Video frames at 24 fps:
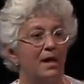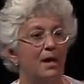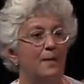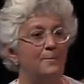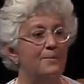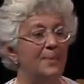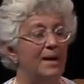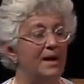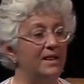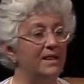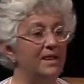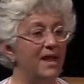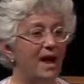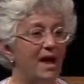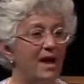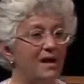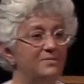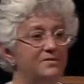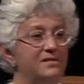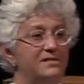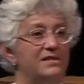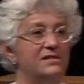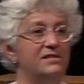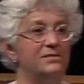Bell
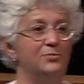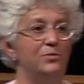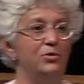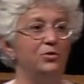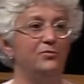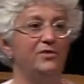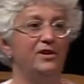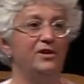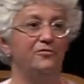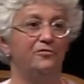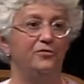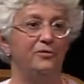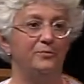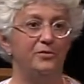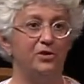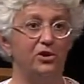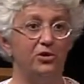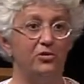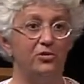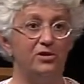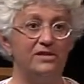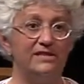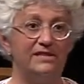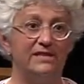Labs is moving from New
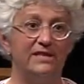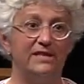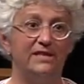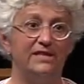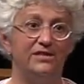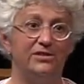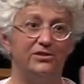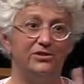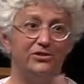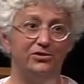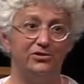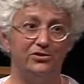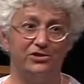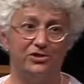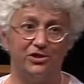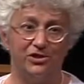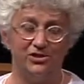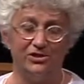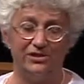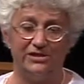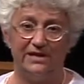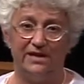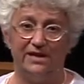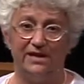York City to New
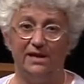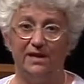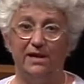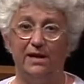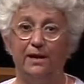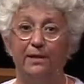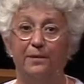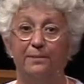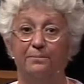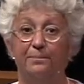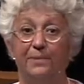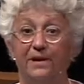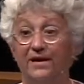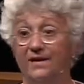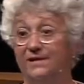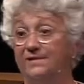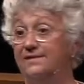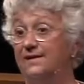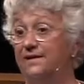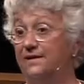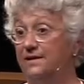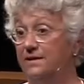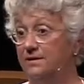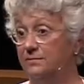Jersey because
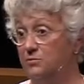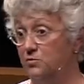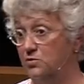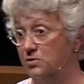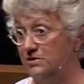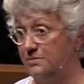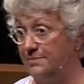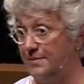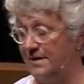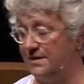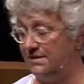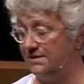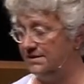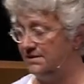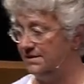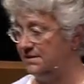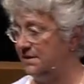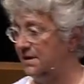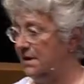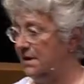they need more space.